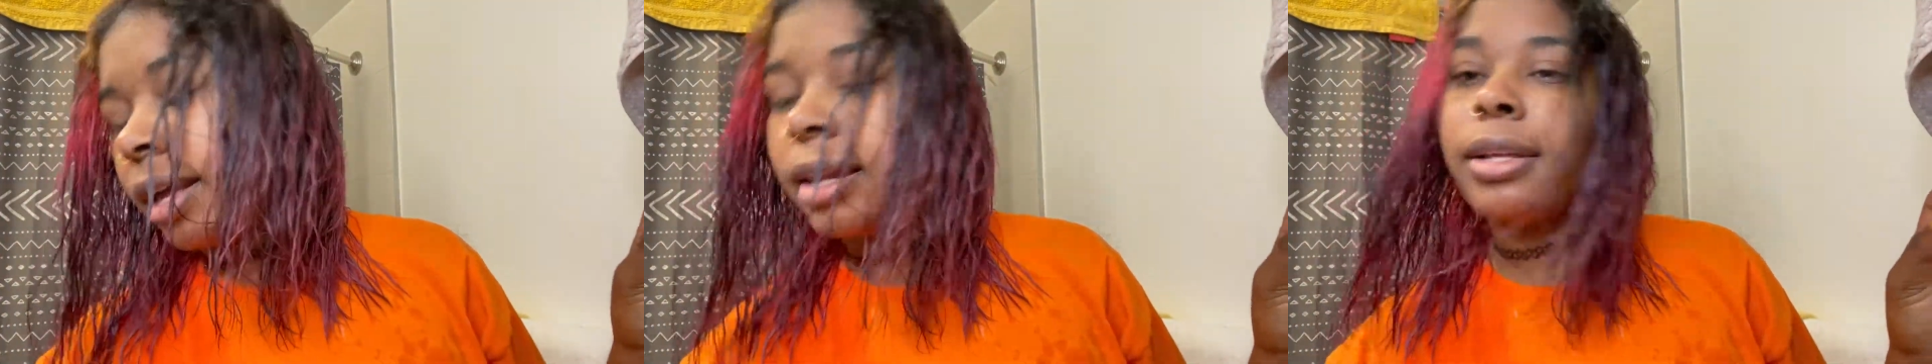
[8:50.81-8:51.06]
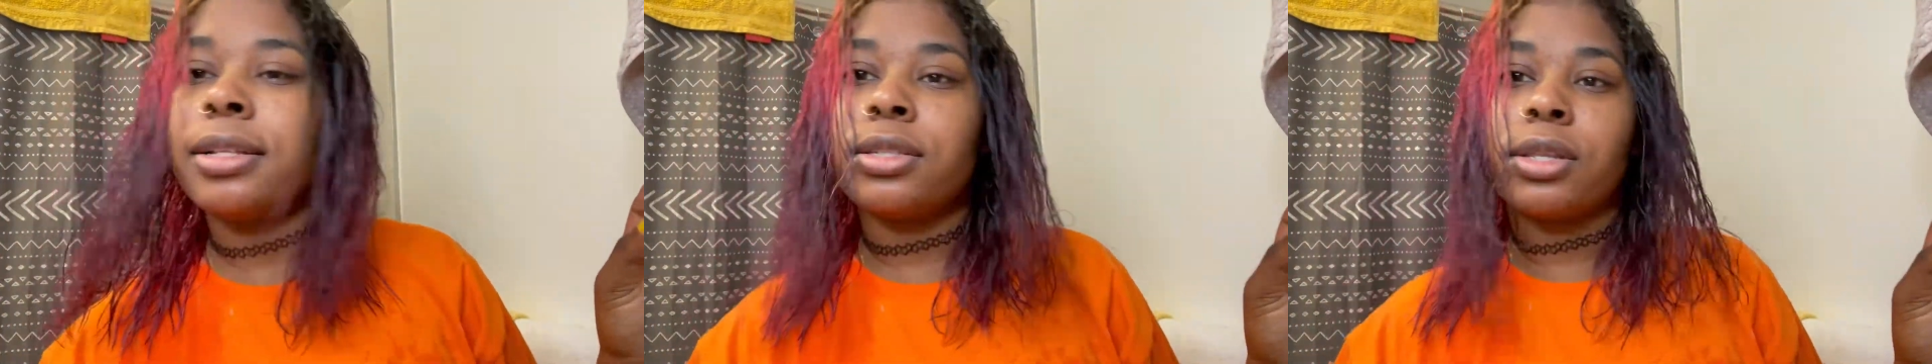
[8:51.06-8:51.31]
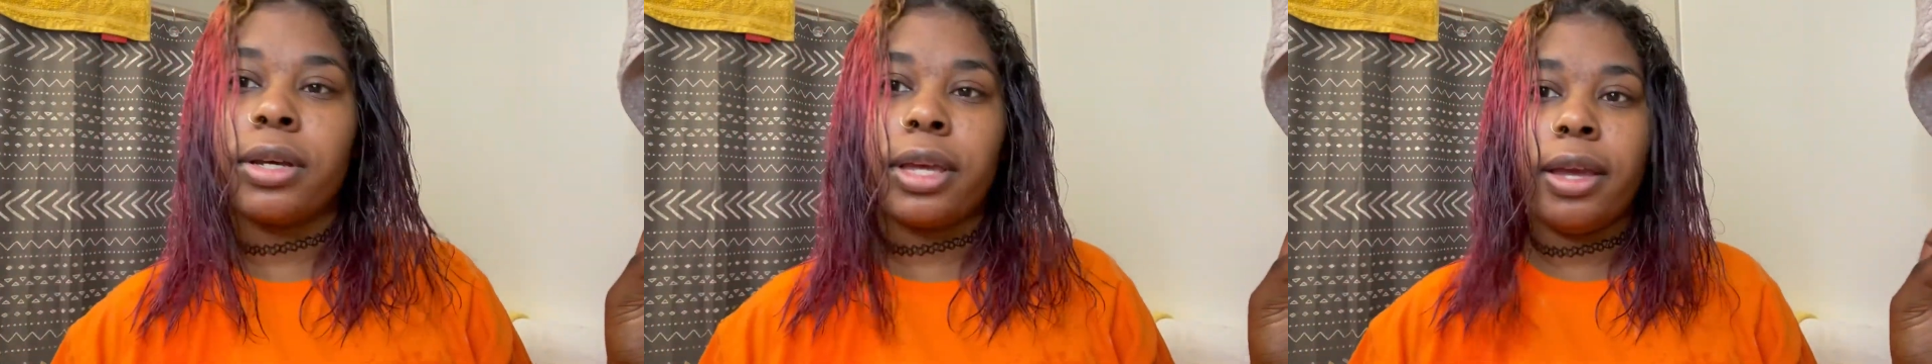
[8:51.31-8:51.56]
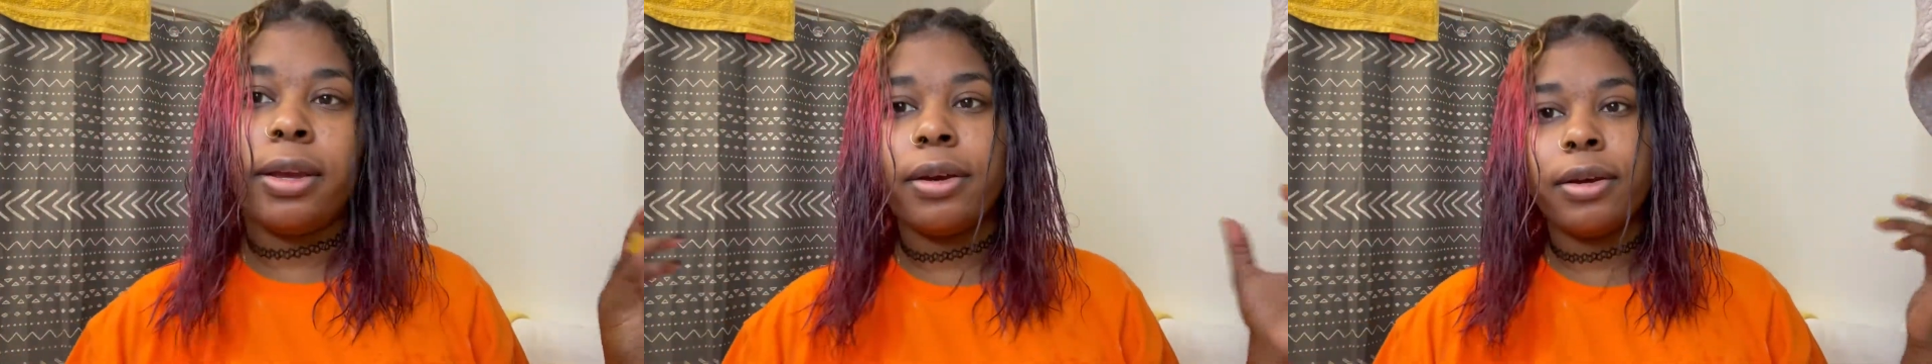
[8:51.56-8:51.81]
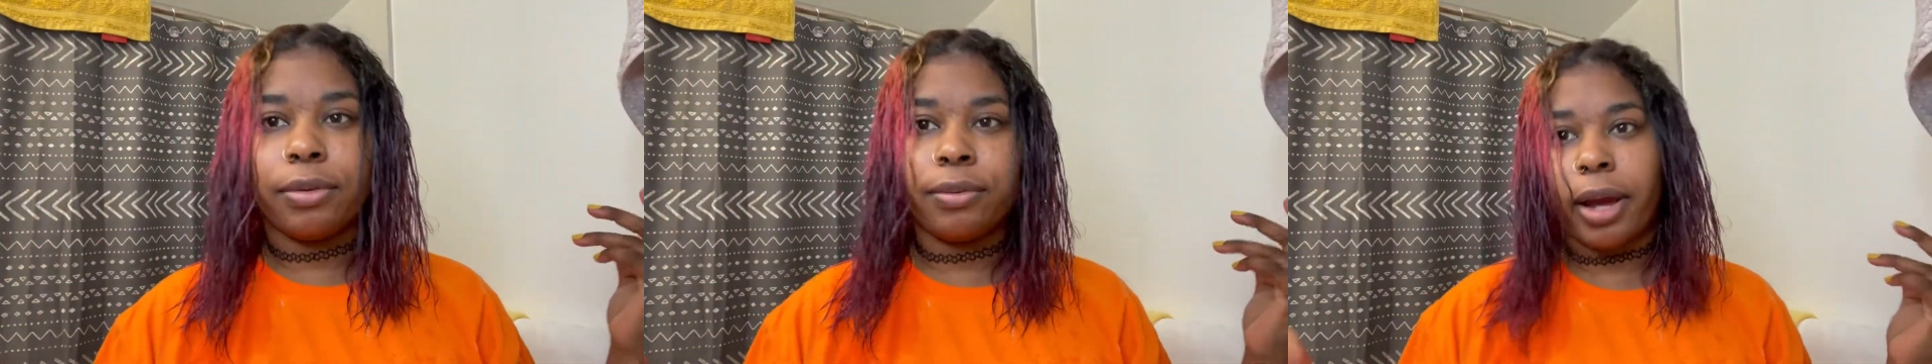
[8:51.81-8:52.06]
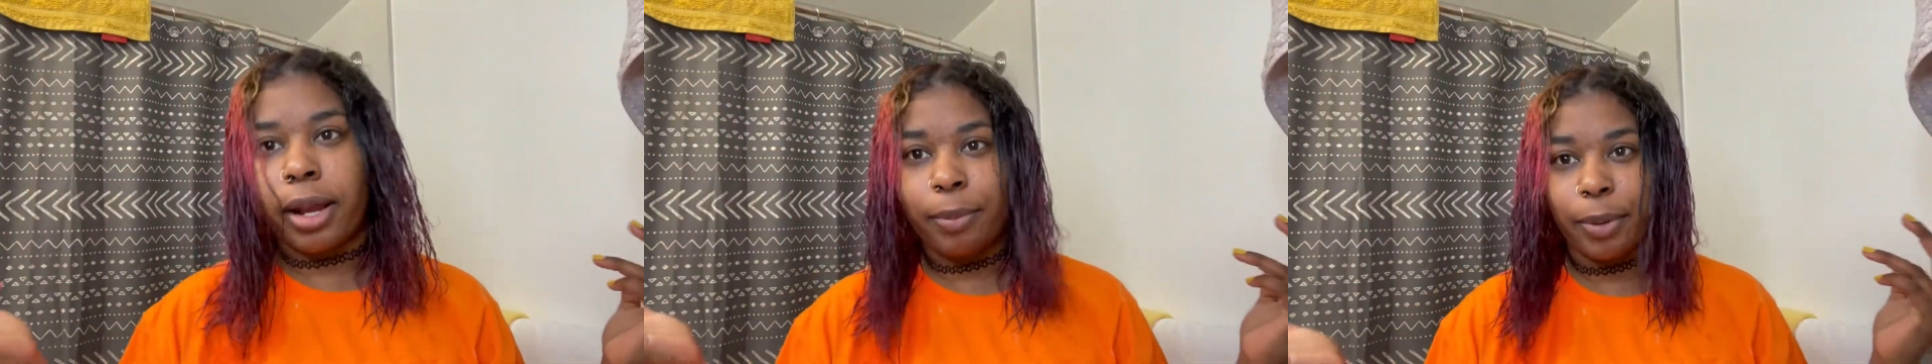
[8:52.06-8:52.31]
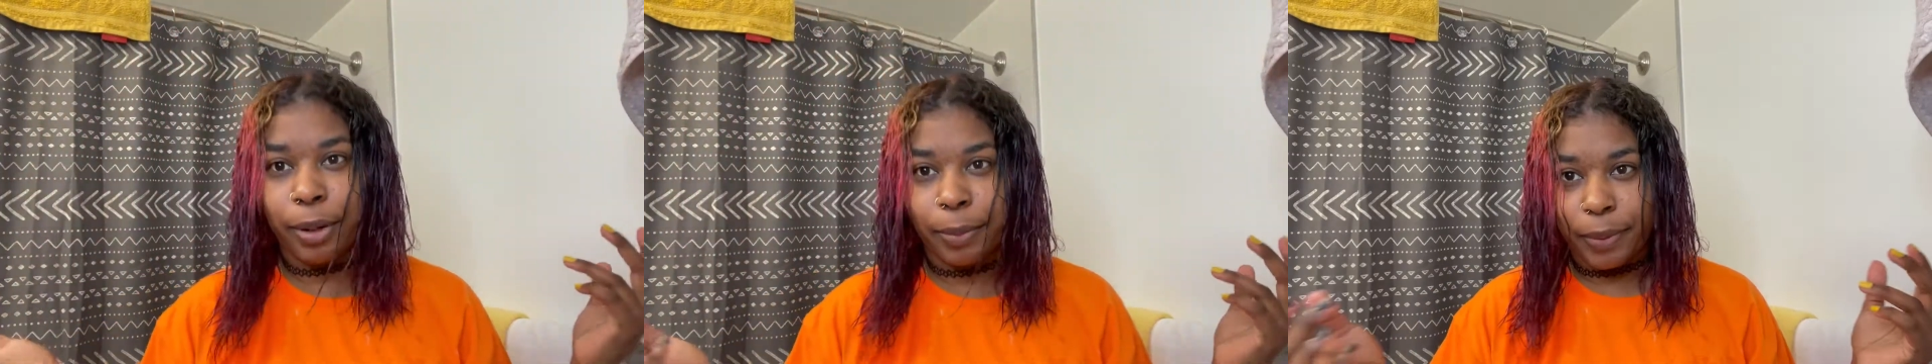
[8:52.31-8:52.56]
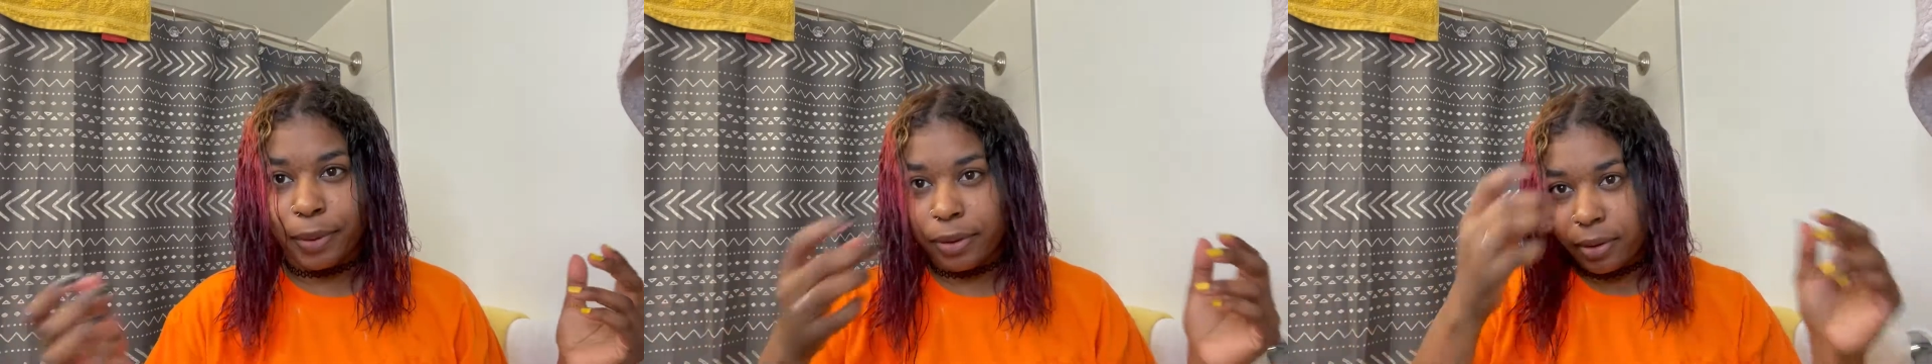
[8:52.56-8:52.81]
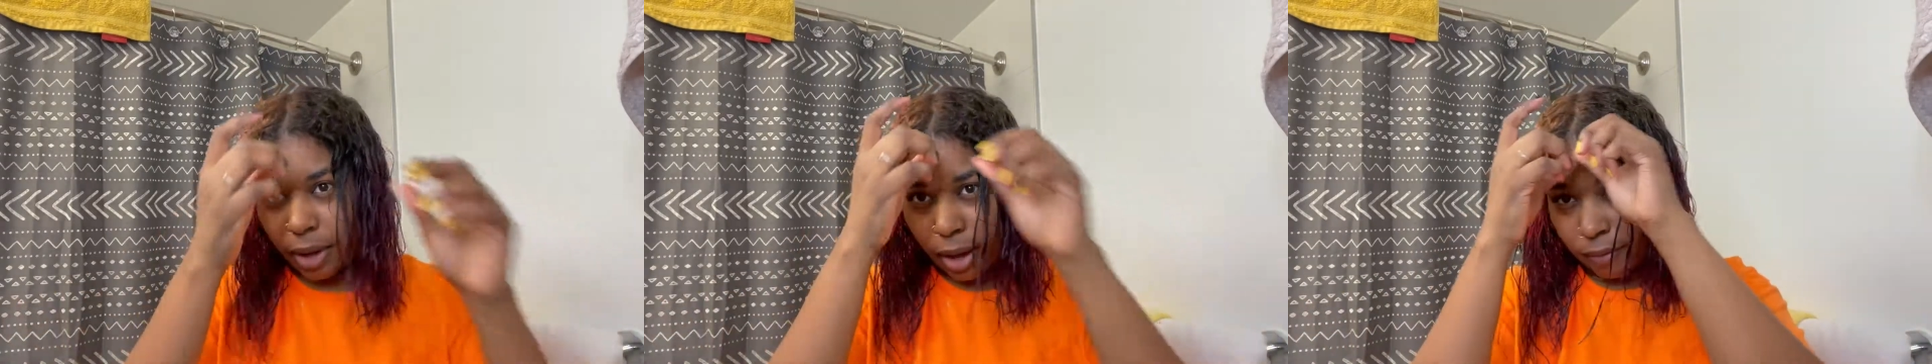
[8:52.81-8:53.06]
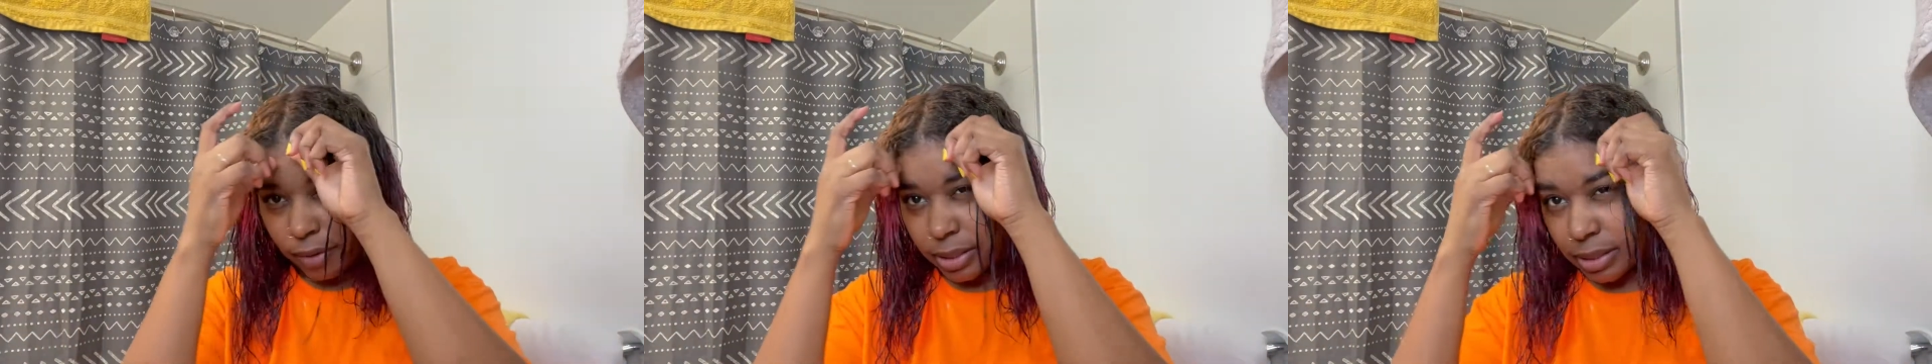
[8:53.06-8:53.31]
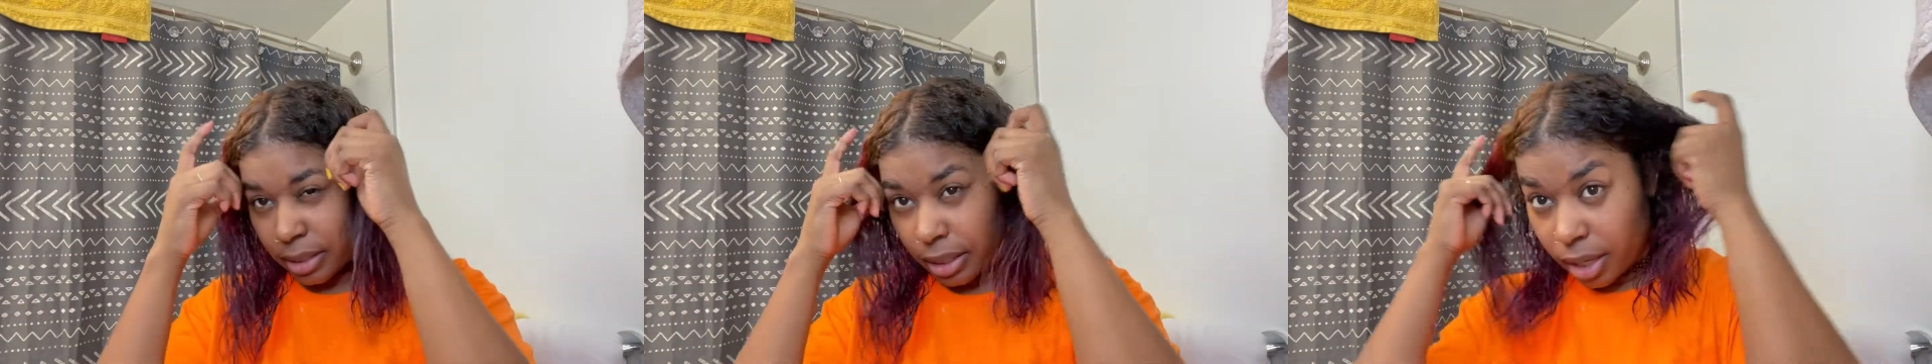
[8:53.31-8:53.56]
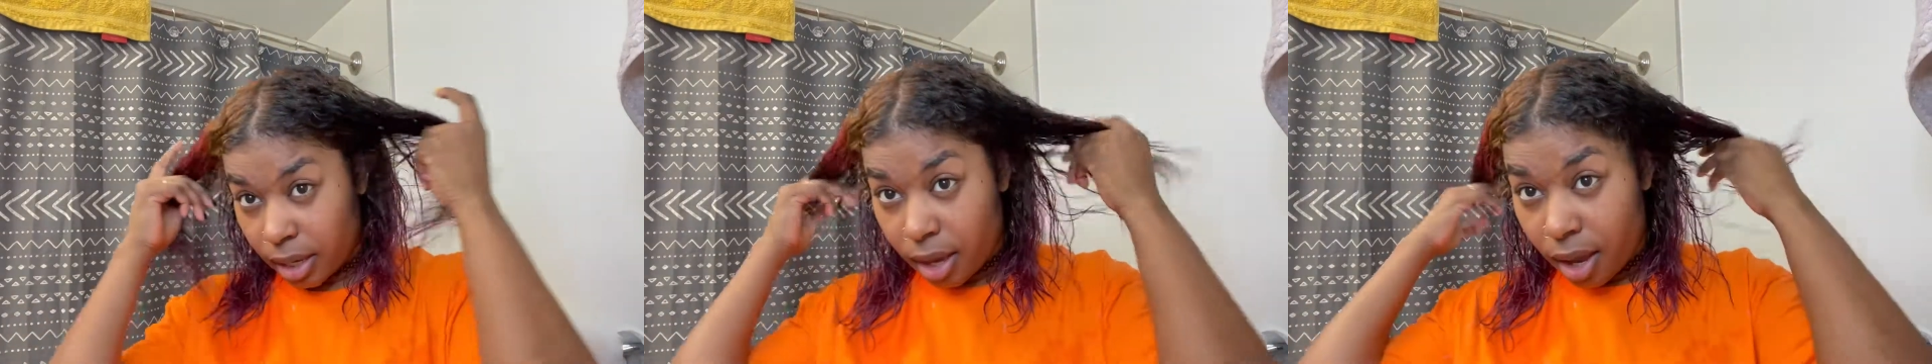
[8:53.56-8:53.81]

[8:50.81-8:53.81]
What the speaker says: and it's looking red purple, obviously.